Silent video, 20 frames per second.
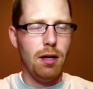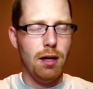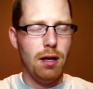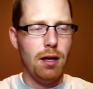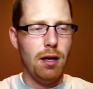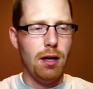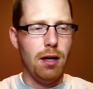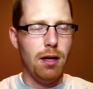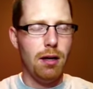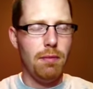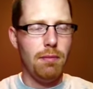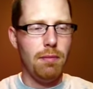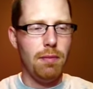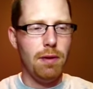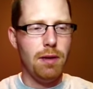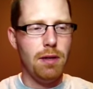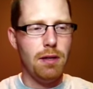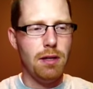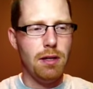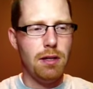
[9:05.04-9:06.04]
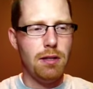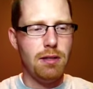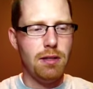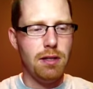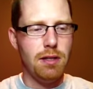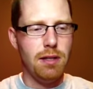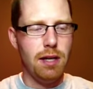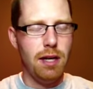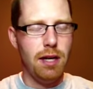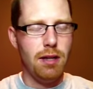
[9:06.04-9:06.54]

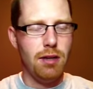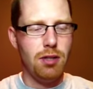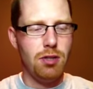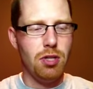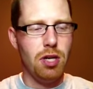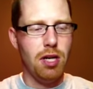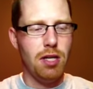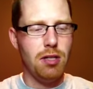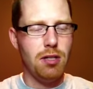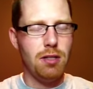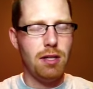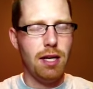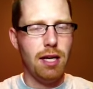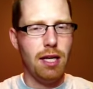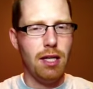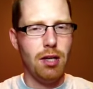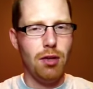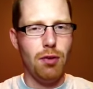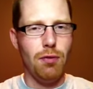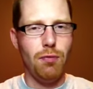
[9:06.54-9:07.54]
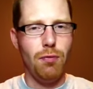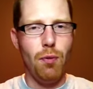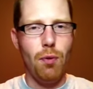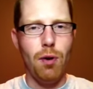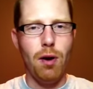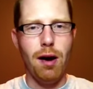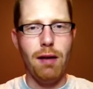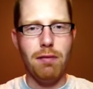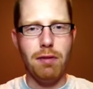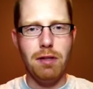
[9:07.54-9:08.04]
As I hit the changes and I get to the
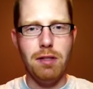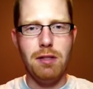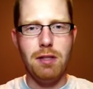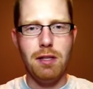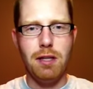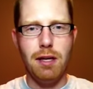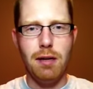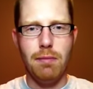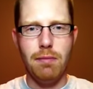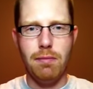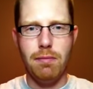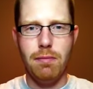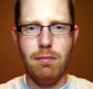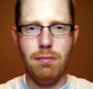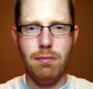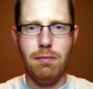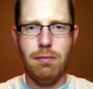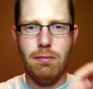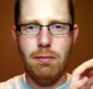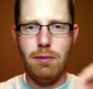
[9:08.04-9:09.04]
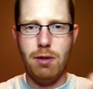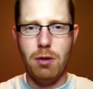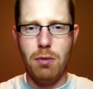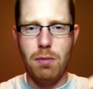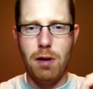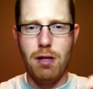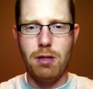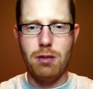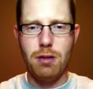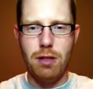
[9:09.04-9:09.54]
4, obviously I'm, you know,
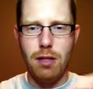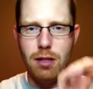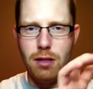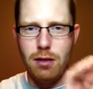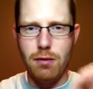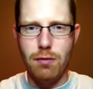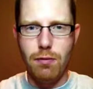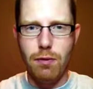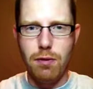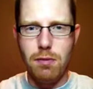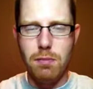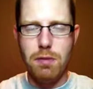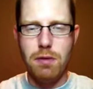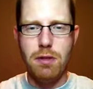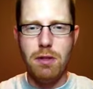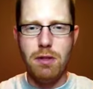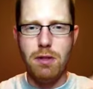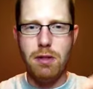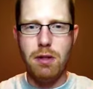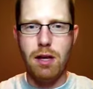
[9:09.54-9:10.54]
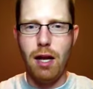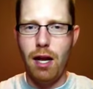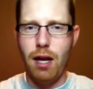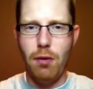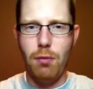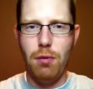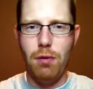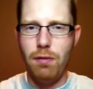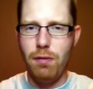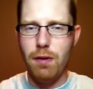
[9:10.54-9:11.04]
modulated to first position, kind
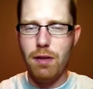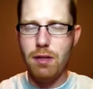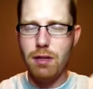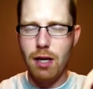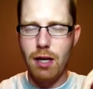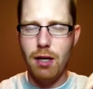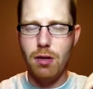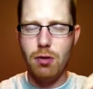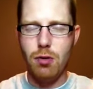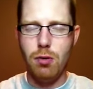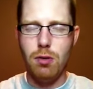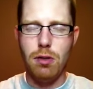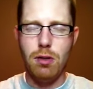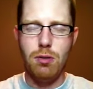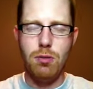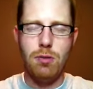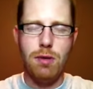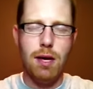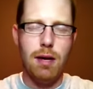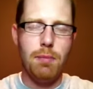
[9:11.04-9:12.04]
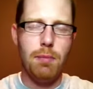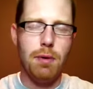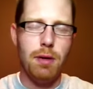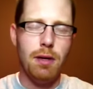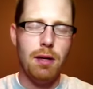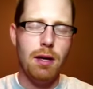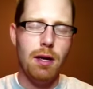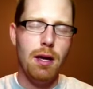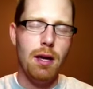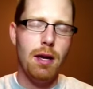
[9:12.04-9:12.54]
of riffage, I can totally do that.
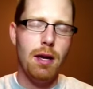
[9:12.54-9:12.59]
But,